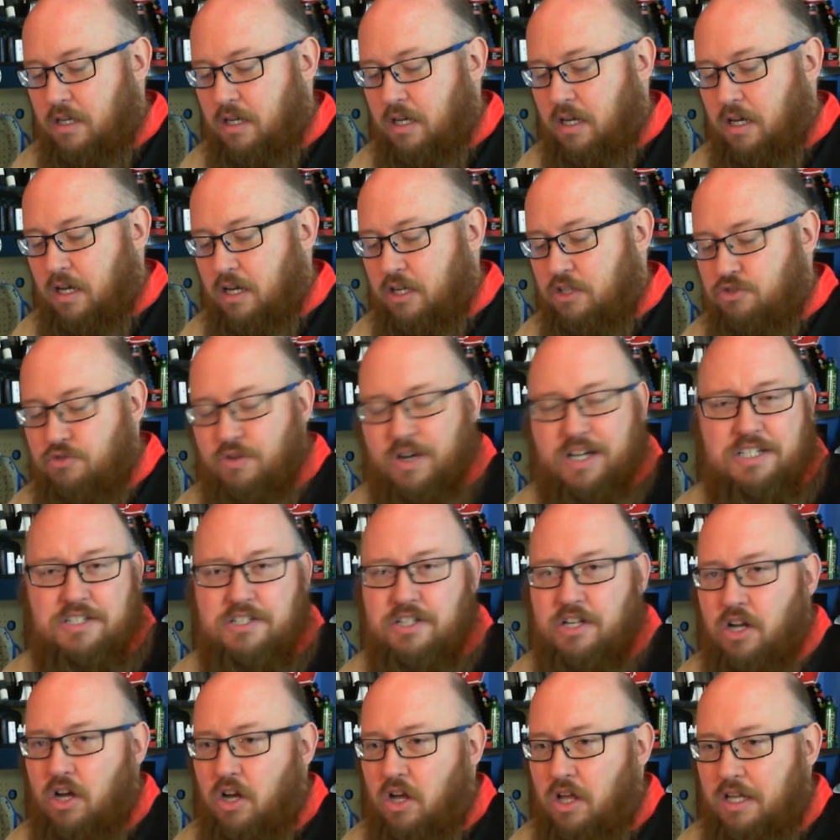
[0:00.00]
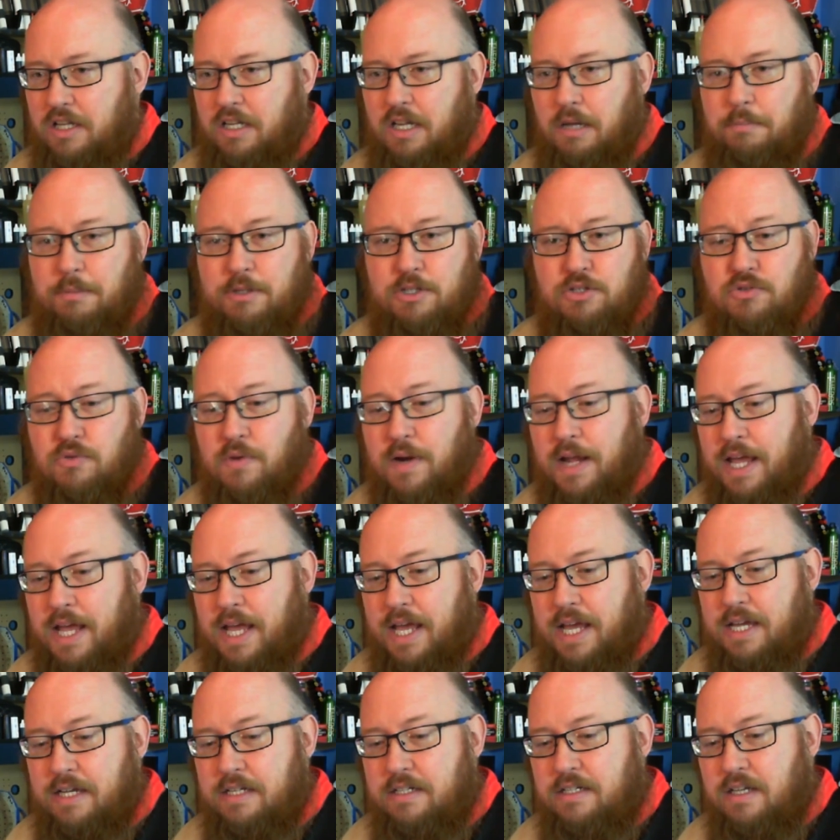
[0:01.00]
dressed at all, had not been
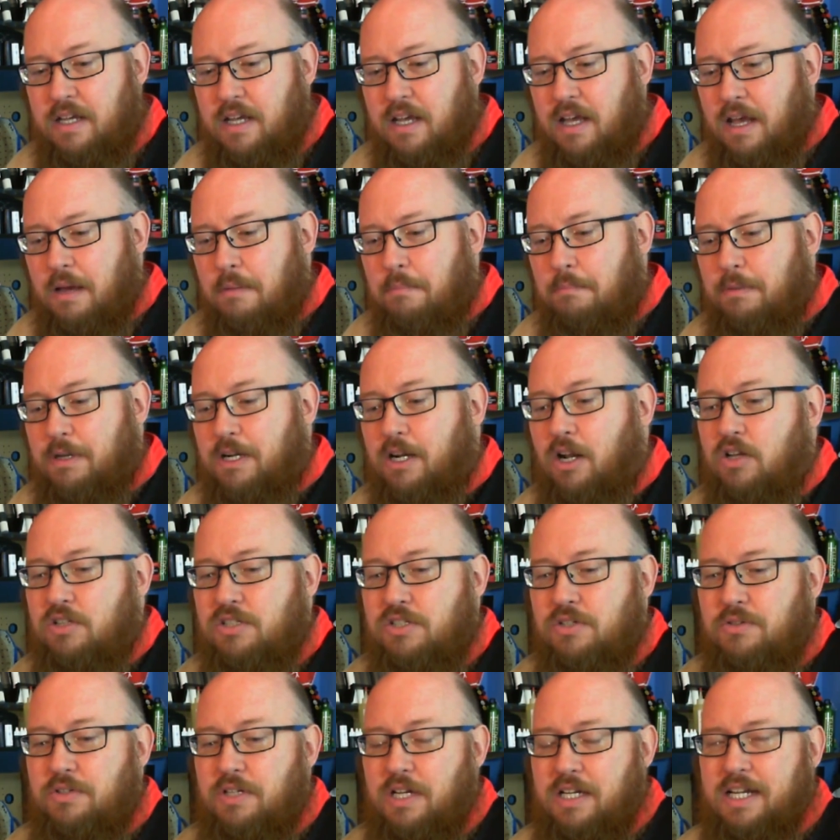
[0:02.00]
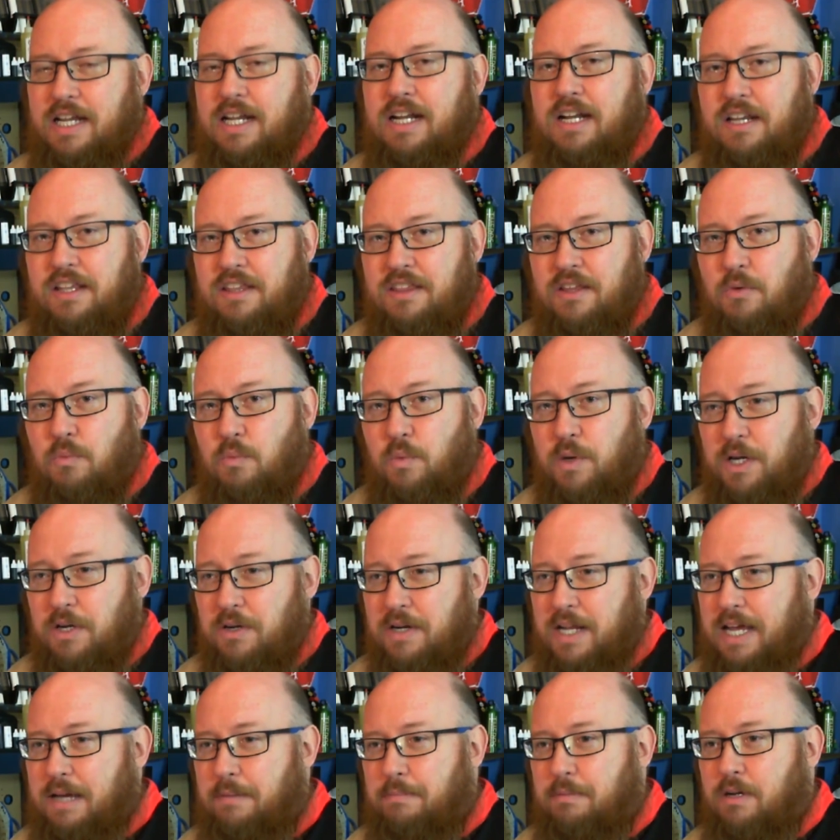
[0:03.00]
dragged, but it also had not had anything weird
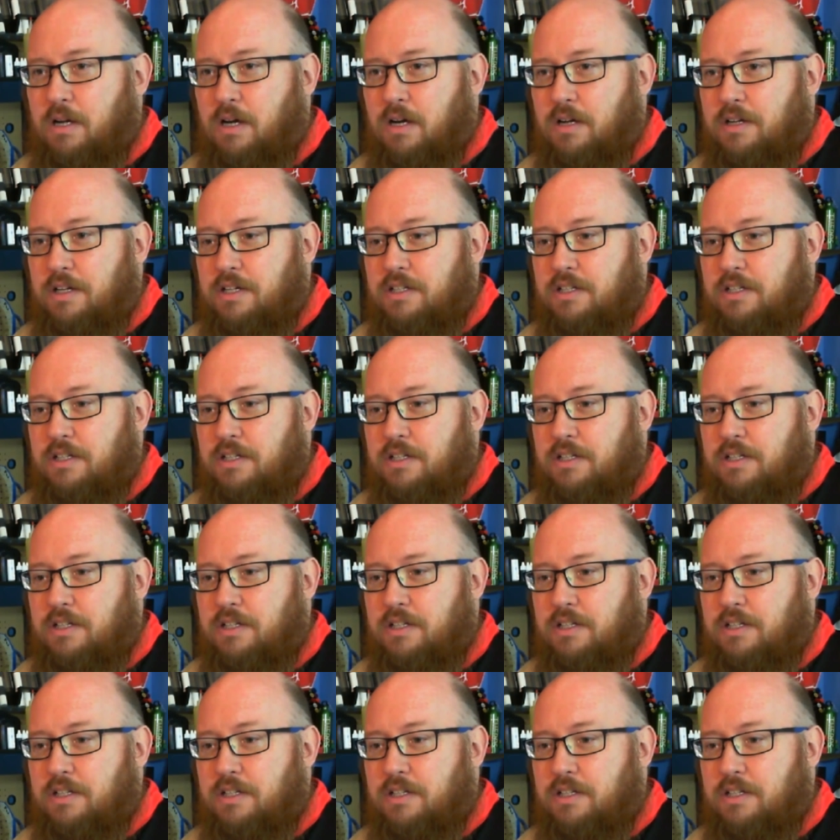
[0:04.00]
happen on it.